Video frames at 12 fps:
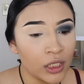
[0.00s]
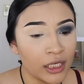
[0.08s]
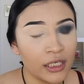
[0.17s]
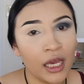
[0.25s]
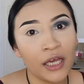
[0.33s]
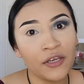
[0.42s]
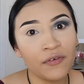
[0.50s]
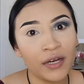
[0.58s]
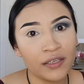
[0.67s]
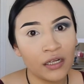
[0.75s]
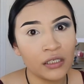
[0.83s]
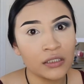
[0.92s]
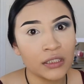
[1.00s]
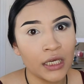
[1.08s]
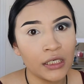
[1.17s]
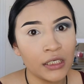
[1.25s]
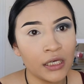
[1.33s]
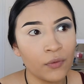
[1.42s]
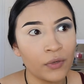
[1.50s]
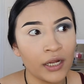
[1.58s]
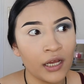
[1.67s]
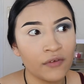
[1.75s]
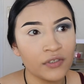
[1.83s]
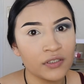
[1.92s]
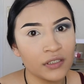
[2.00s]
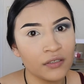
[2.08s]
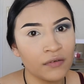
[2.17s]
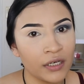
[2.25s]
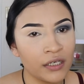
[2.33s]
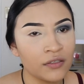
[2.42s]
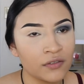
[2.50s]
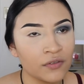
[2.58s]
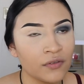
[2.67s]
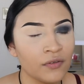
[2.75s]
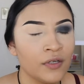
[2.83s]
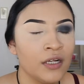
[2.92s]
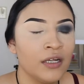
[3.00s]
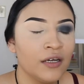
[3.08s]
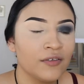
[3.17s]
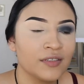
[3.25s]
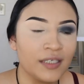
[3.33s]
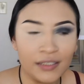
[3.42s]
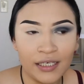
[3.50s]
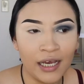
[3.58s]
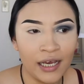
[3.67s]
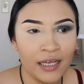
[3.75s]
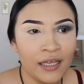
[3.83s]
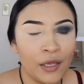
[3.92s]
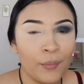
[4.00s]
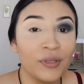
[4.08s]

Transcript: like, yeah, you're right, that is cakey, and what I have isn't, right? So I was like, yeah.